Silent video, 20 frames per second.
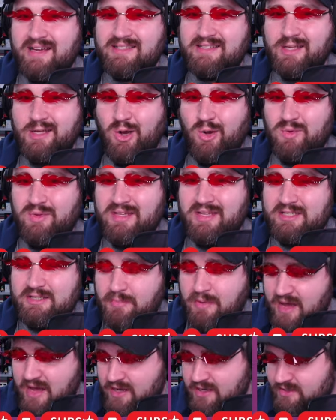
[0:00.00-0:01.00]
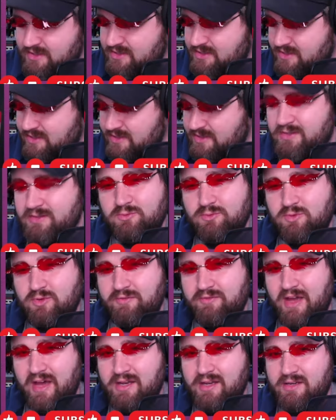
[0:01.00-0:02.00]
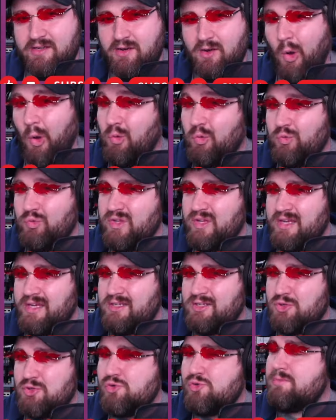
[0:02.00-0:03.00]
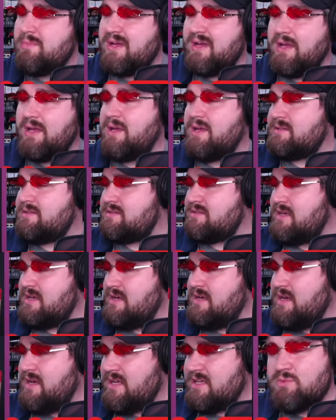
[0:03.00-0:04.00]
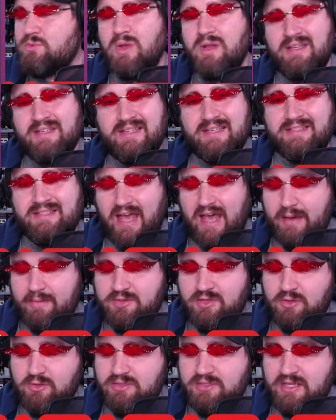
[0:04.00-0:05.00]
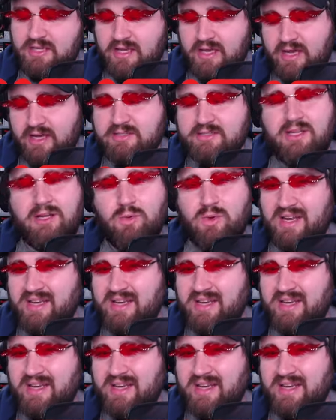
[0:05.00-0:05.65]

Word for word: to go in this box. We've gotten only two big hits, as well as a Zapdos E X. I don't want